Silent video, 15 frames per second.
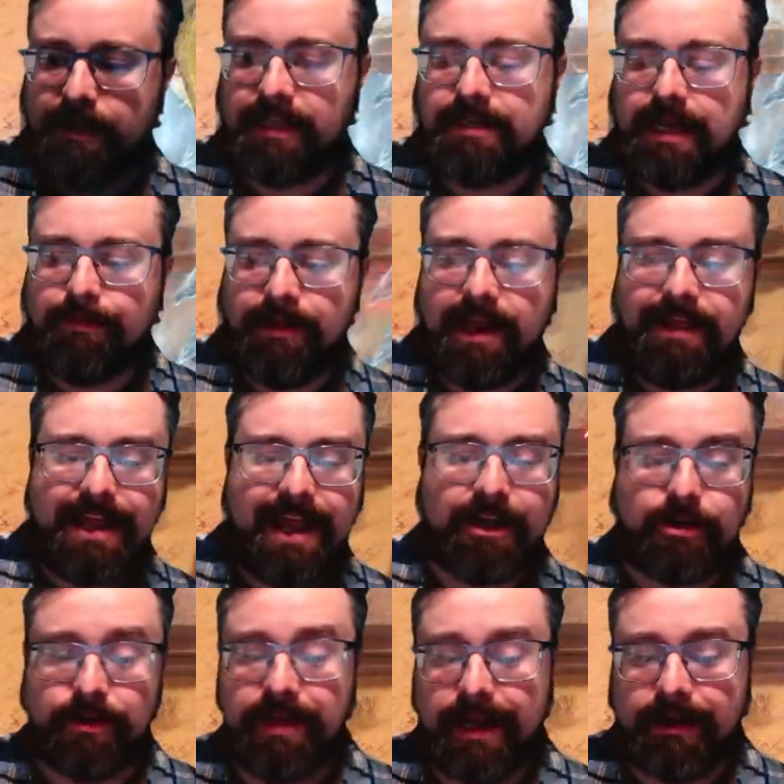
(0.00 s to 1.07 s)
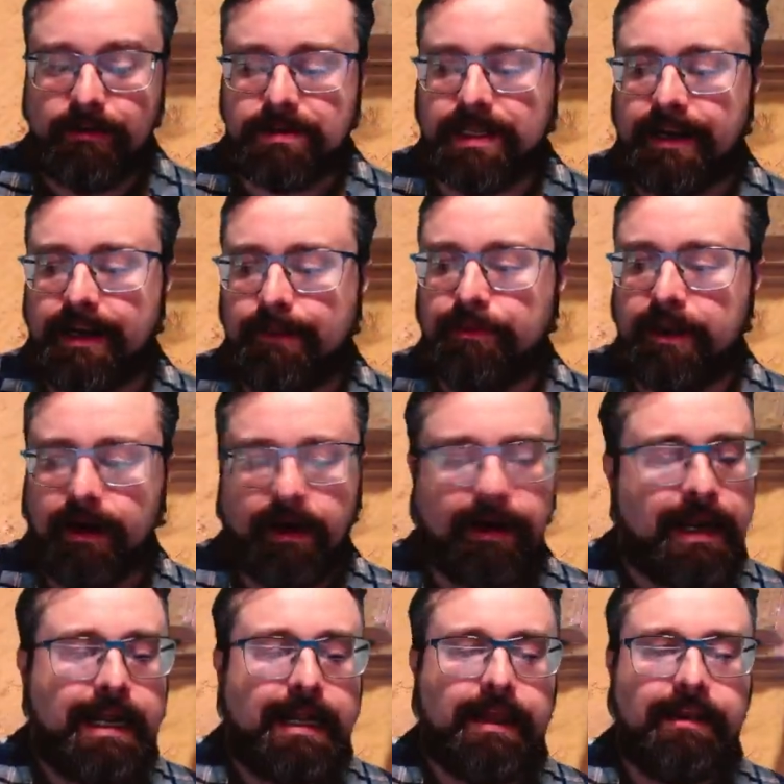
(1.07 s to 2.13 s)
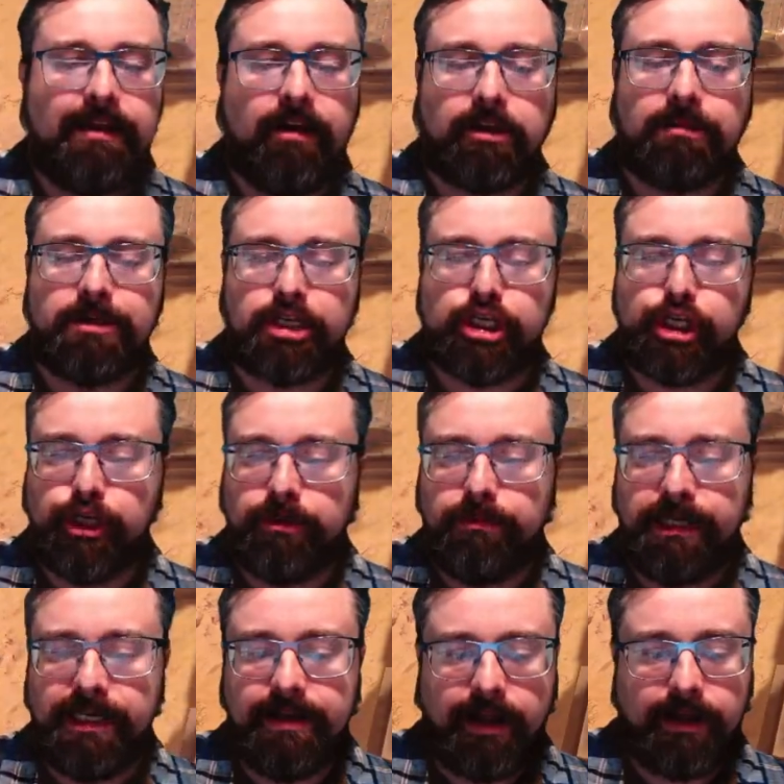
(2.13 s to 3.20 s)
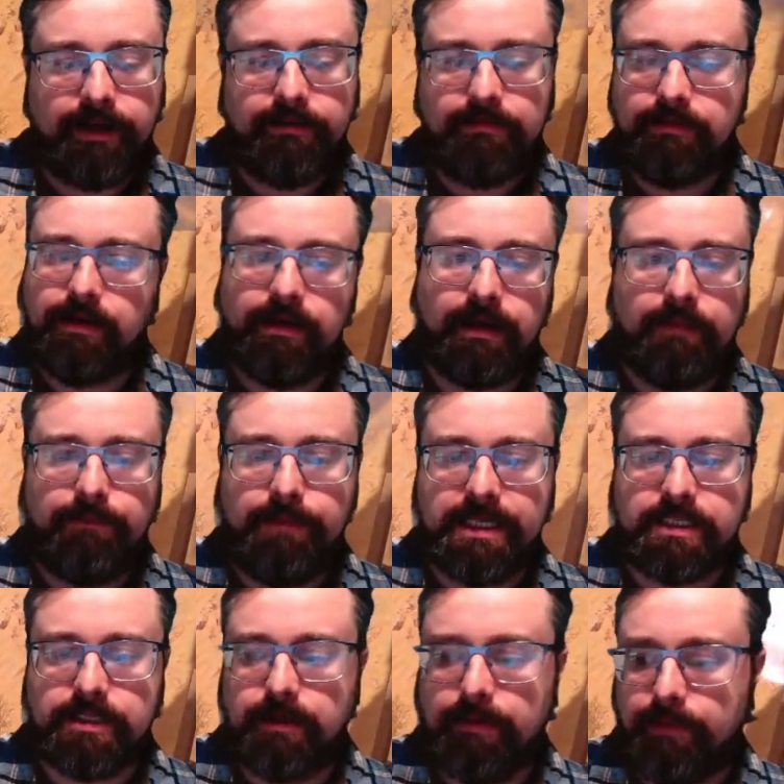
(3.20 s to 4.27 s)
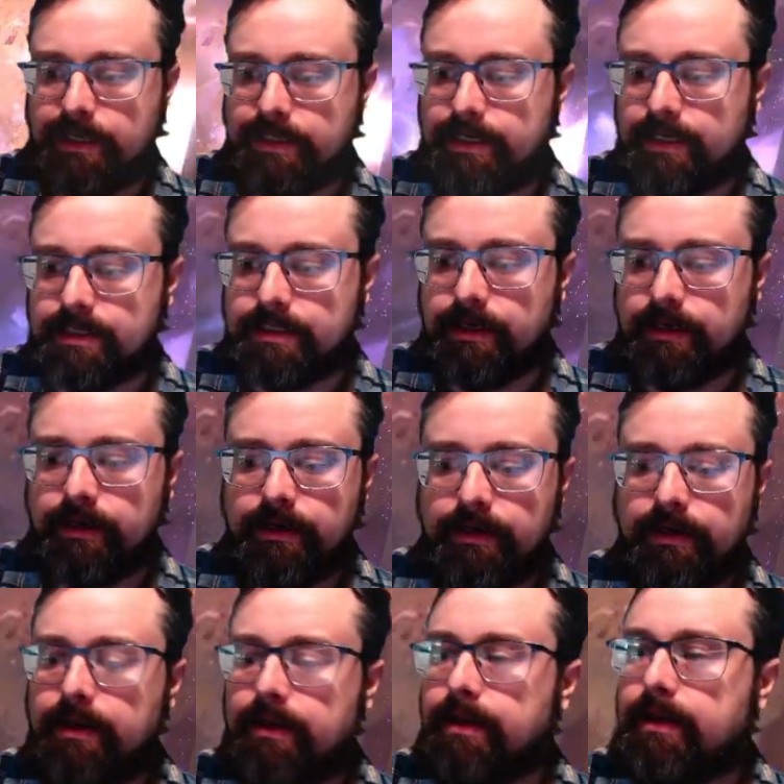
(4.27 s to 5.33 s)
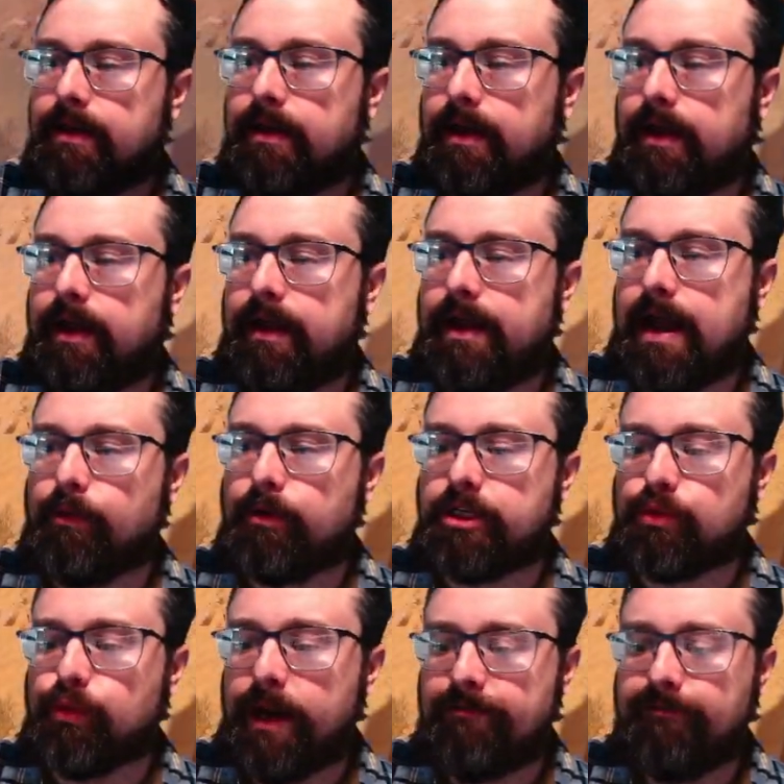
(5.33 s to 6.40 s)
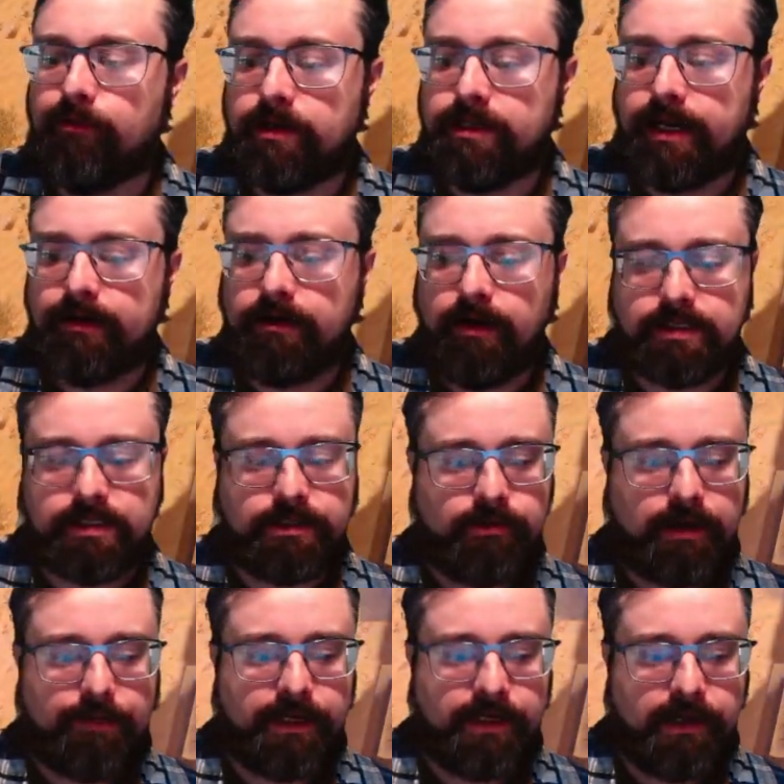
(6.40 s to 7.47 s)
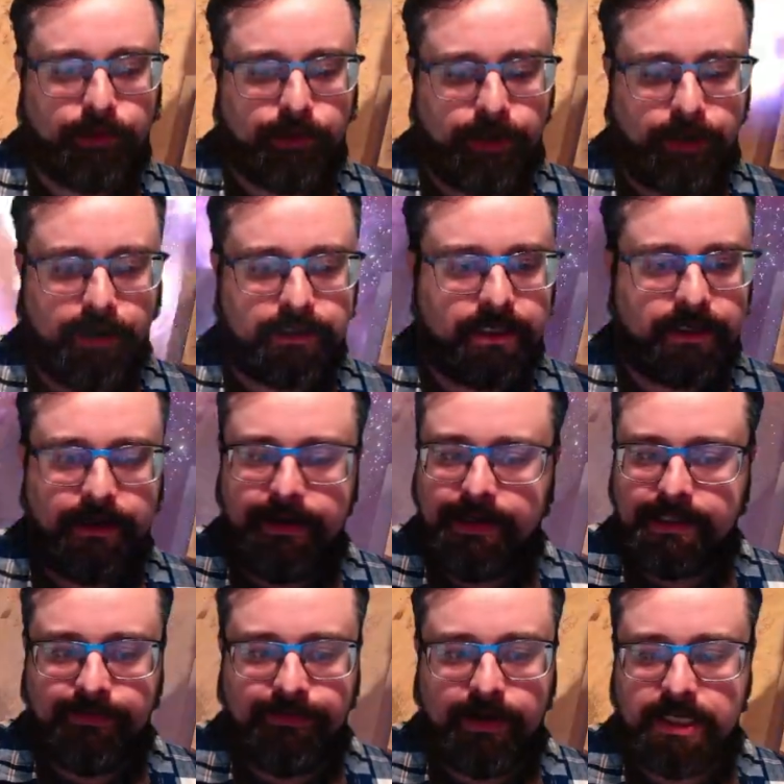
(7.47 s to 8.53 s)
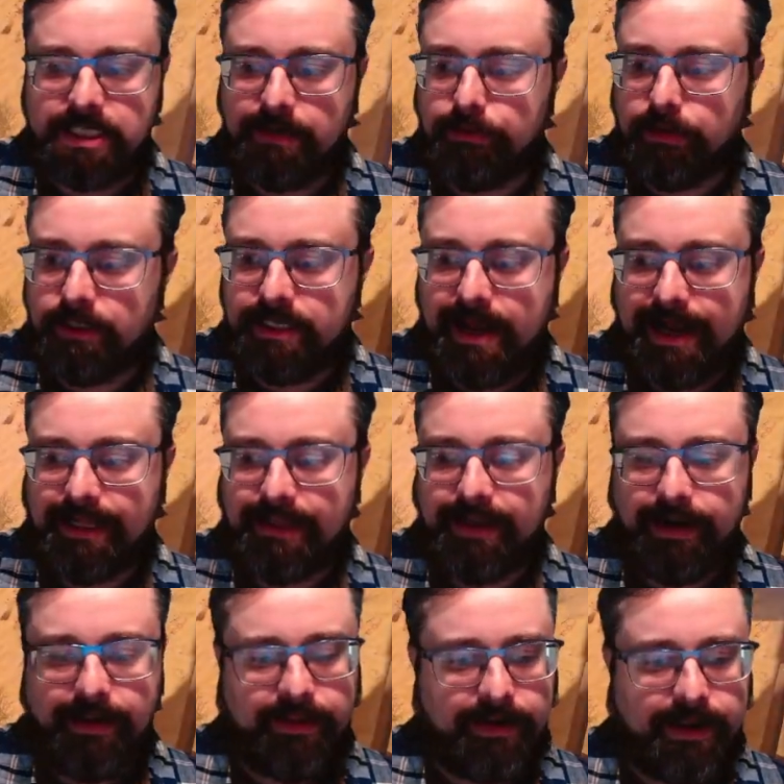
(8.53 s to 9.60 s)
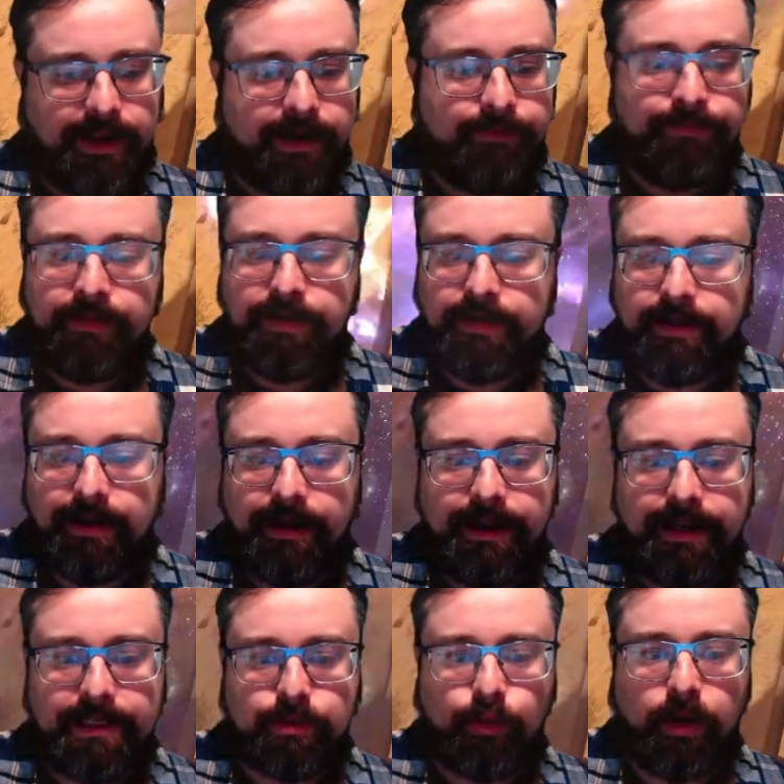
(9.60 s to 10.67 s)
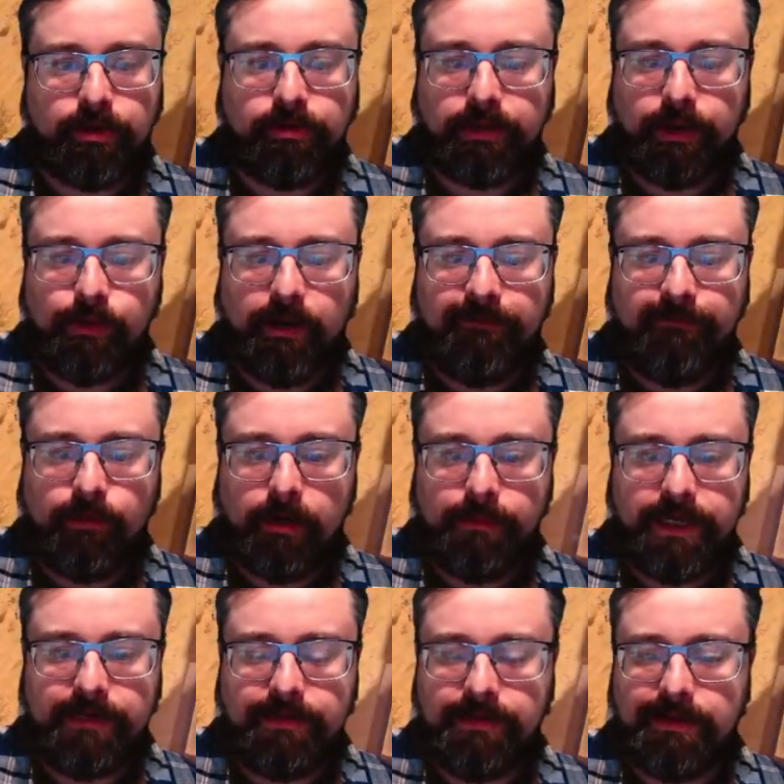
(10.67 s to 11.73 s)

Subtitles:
the time that the actual Necros get up there, the ultimates should be done. Based on my testing. And now we're just waiting for 10 costs to drop in double dogs. It's a very simple attack at the end of the day. It's worked really well for me.